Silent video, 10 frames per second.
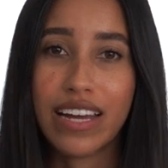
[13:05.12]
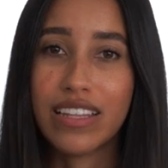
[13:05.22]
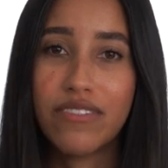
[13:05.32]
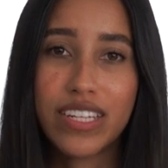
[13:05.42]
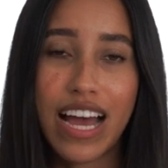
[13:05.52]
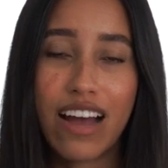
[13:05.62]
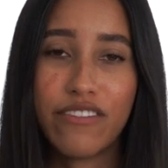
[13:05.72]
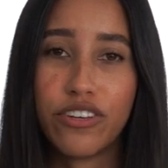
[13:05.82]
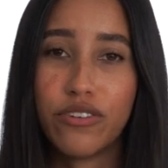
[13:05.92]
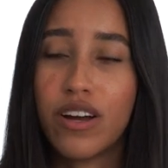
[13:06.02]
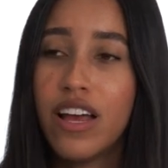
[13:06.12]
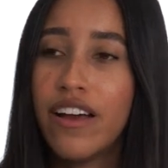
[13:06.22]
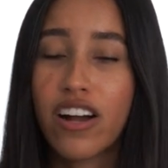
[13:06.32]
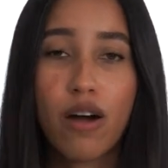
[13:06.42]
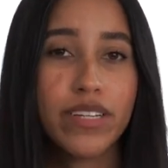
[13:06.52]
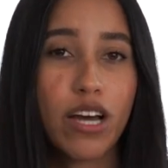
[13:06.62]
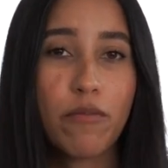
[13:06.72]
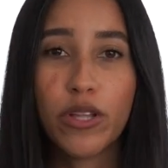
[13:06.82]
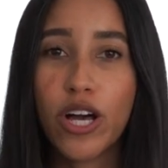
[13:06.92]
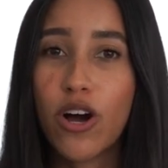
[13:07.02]
I'd love to have you. Comment down
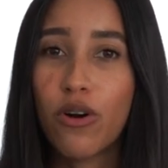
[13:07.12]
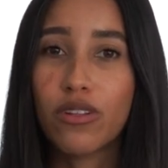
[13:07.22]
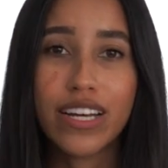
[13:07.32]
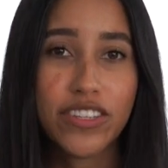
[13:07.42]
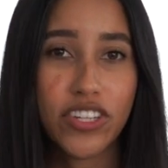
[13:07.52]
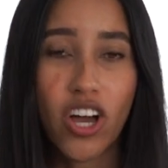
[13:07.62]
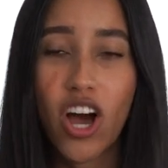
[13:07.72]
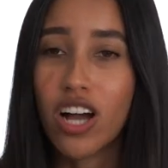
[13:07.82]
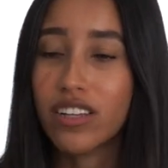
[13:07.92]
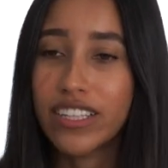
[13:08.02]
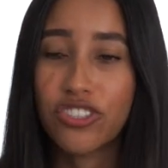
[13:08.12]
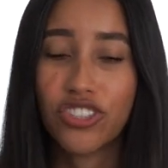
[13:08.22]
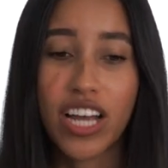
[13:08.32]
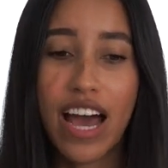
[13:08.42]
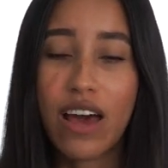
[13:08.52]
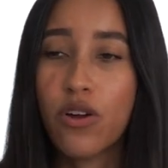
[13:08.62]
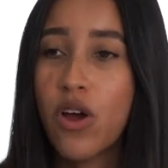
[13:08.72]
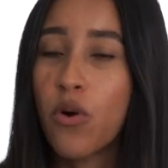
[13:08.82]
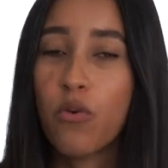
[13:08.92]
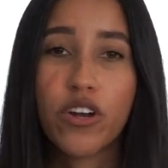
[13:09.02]
below, let's talk, let's chat.
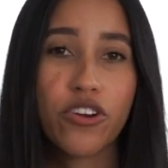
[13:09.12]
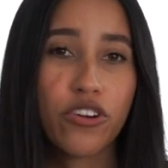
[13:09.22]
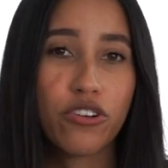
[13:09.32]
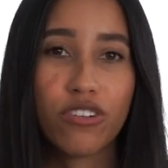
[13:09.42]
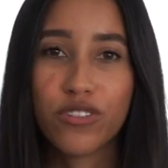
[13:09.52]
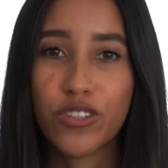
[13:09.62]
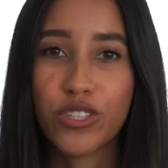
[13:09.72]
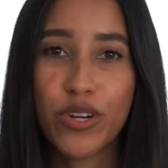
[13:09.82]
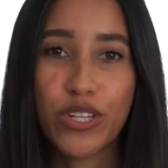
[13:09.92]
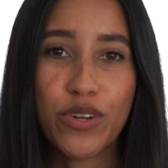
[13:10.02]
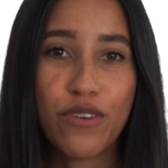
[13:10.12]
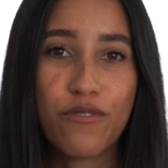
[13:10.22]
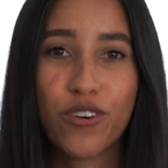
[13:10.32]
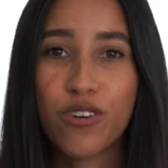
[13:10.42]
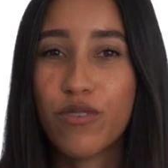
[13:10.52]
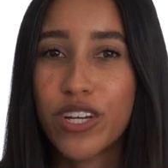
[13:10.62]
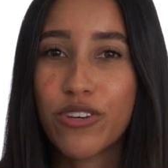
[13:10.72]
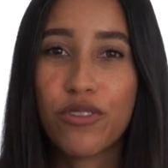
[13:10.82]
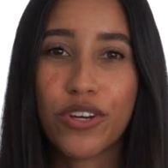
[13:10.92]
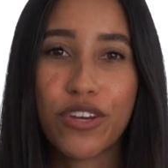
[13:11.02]
What are your goals for 2024? What are
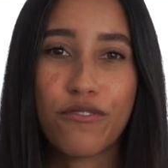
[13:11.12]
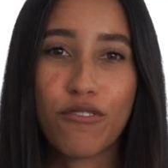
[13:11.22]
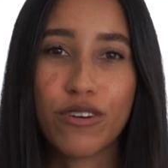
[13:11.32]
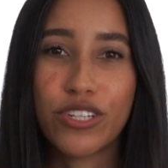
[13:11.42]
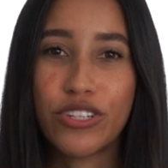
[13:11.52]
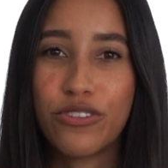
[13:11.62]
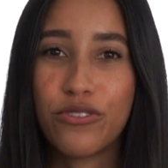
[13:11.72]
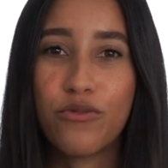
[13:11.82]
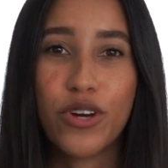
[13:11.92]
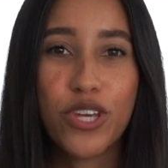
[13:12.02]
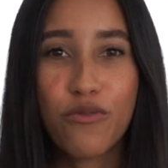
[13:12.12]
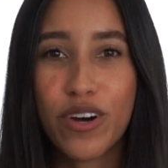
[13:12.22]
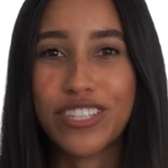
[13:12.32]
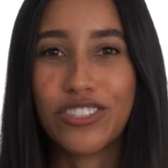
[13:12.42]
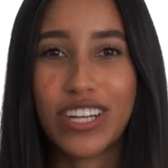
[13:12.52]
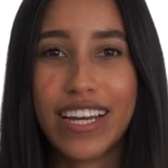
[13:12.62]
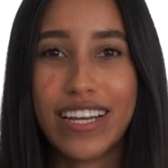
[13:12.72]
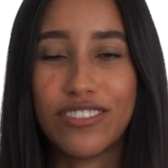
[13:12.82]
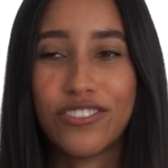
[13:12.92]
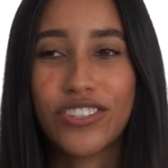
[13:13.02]
you looking forward to? What do you want to
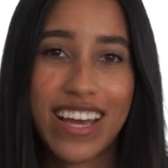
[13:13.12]
change?